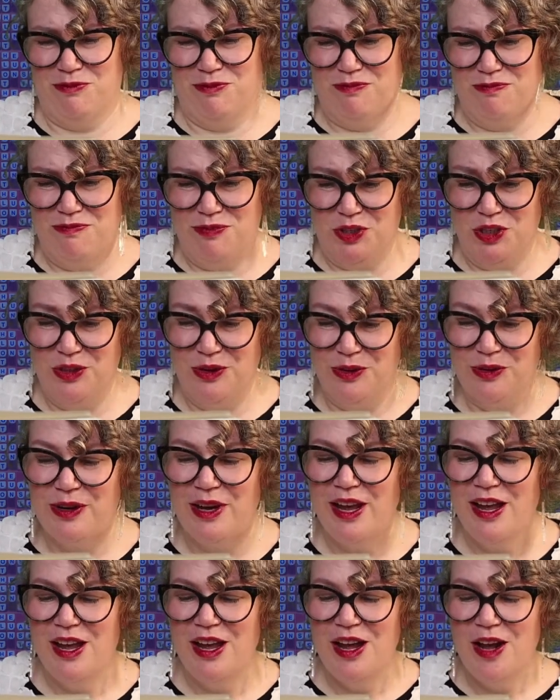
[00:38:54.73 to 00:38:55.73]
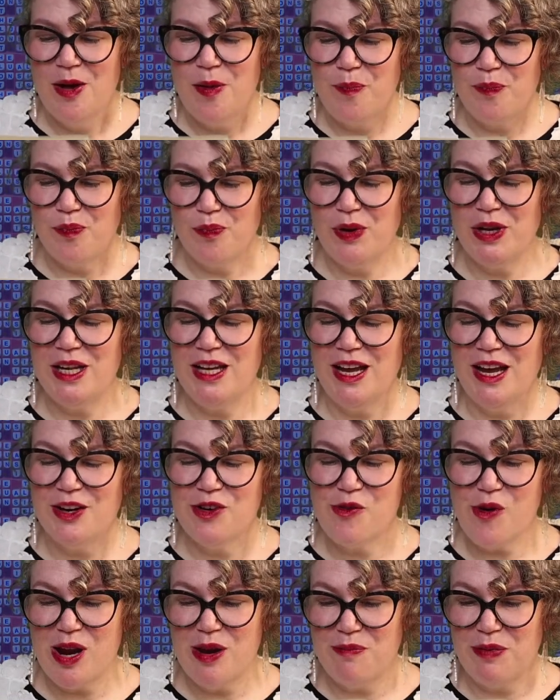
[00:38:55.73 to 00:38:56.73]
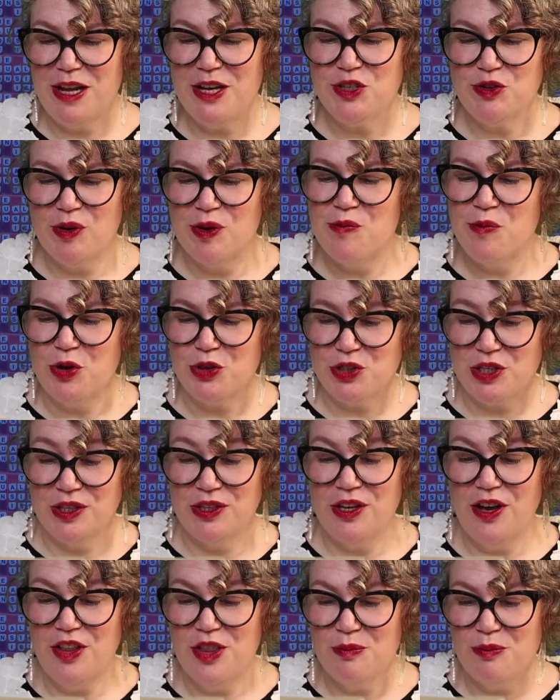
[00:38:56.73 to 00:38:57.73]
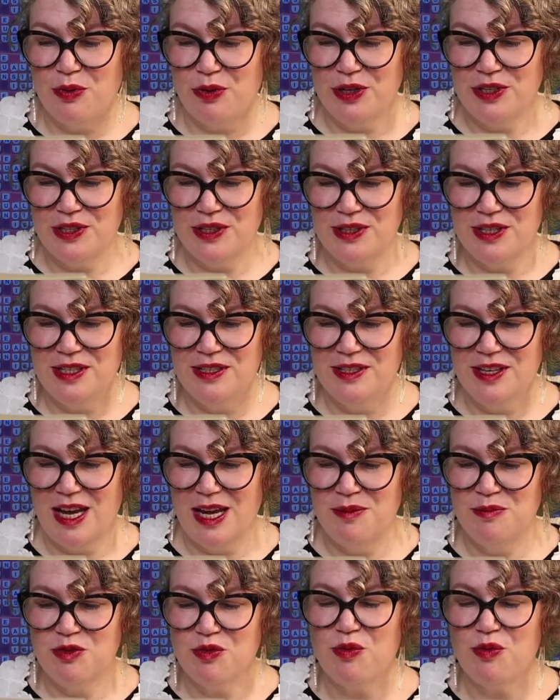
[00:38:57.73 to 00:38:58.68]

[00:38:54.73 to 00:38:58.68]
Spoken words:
dude. But he had great pleasure in watching the other boys at these games,